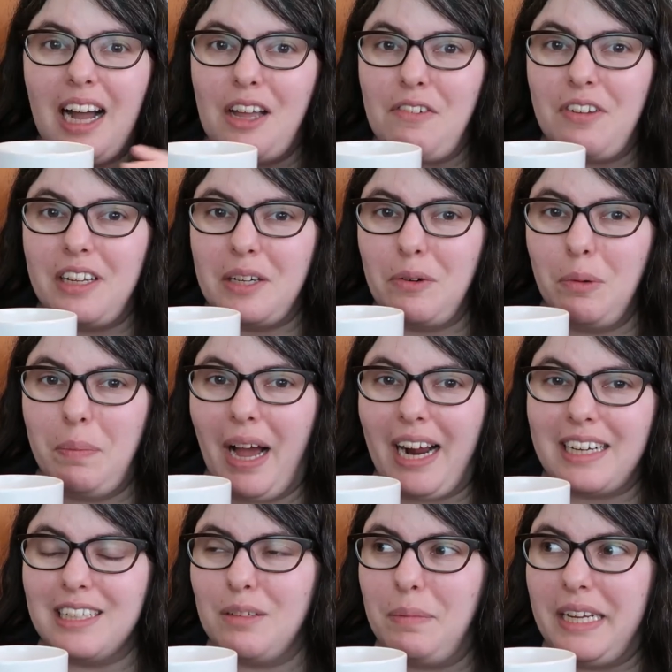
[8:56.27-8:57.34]
I feel like we're
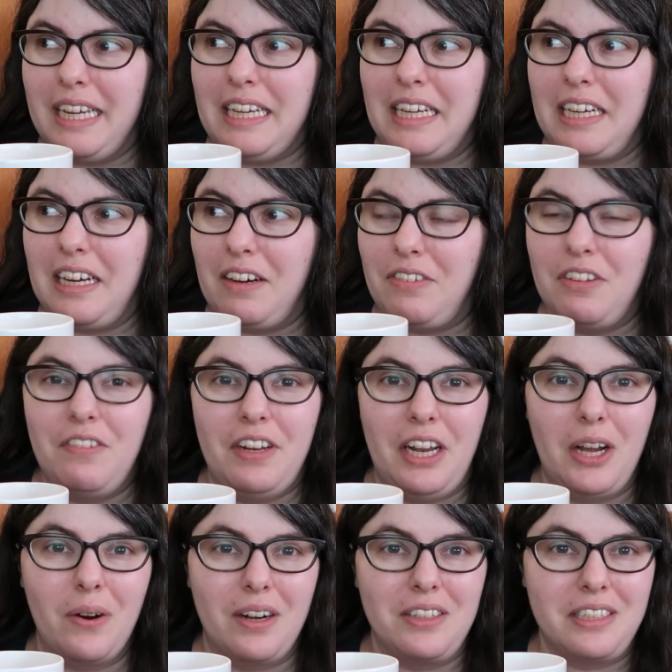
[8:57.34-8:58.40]
back to the beginning of the
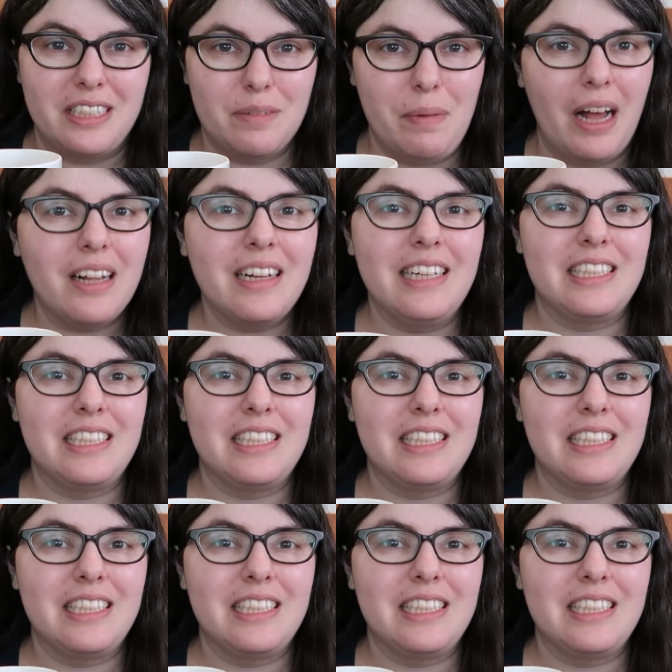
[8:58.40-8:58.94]
video on smell.